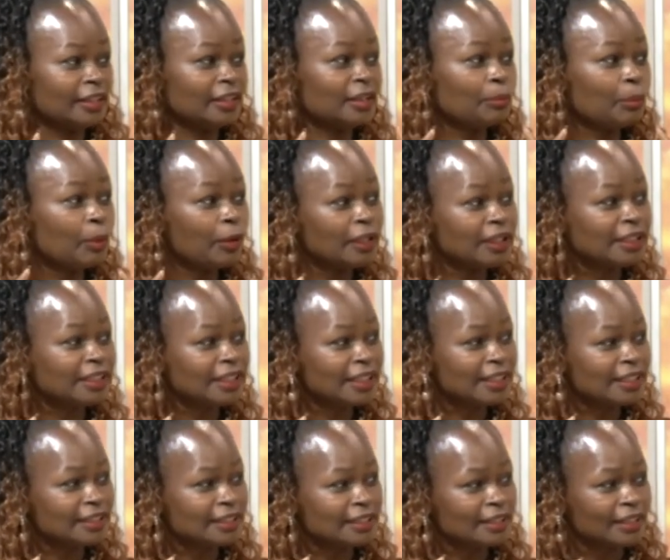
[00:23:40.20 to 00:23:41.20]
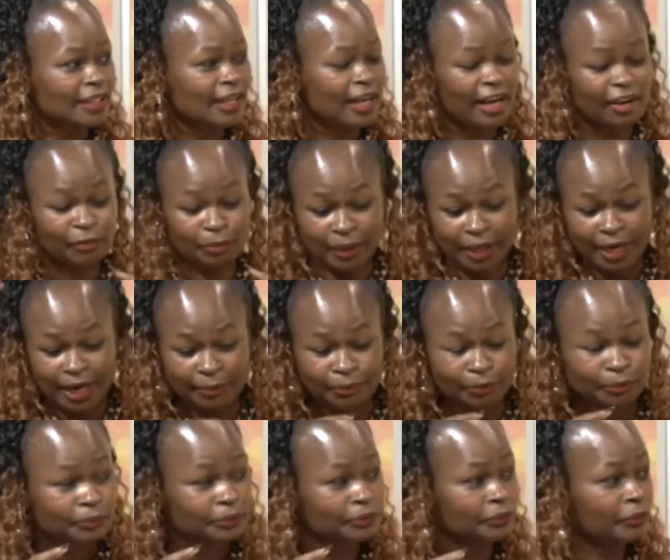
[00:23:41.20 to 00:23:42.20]
then the politics have
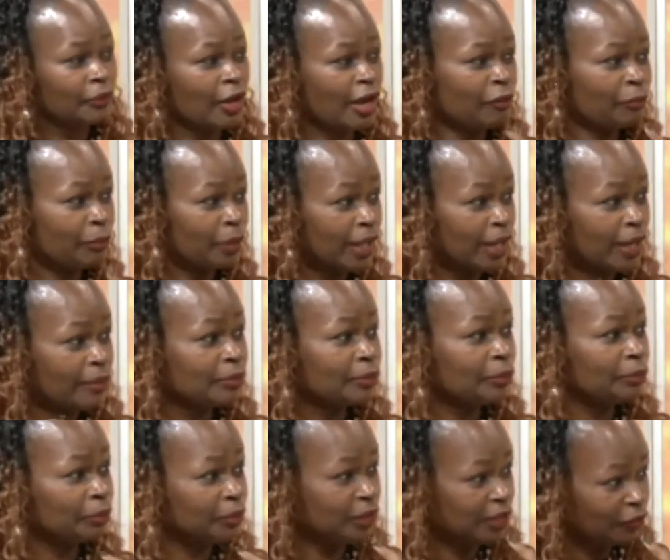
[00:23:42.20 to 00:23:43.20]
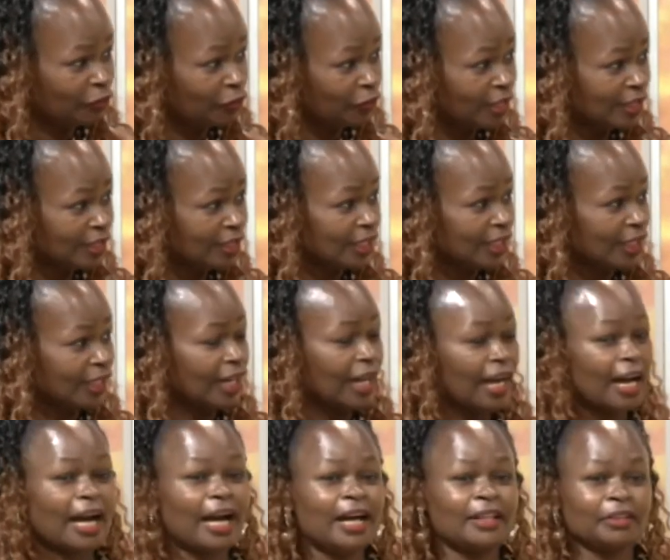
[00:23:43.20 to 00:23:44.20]
become, have become different,
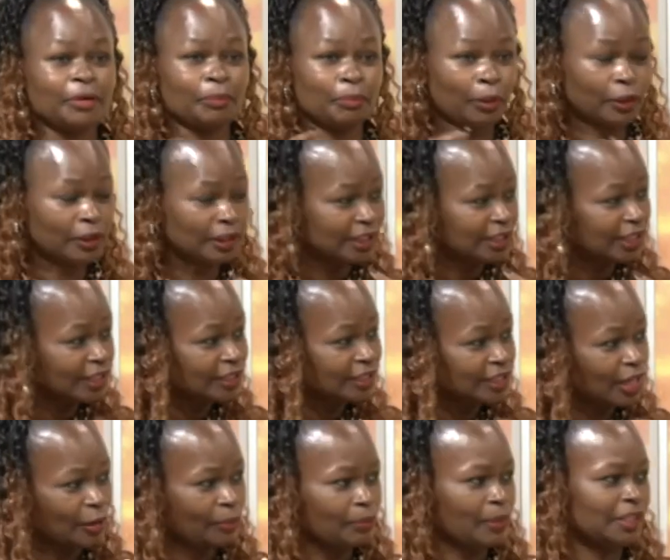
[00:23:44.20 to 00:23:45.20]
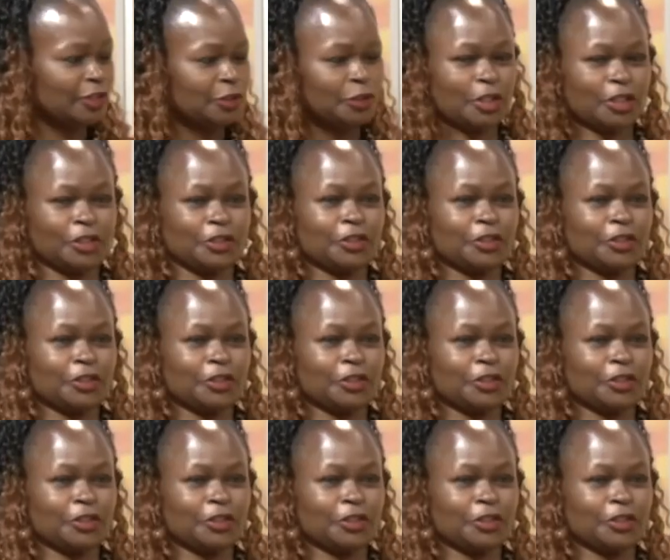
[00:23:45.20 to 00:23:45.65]
and the politics now must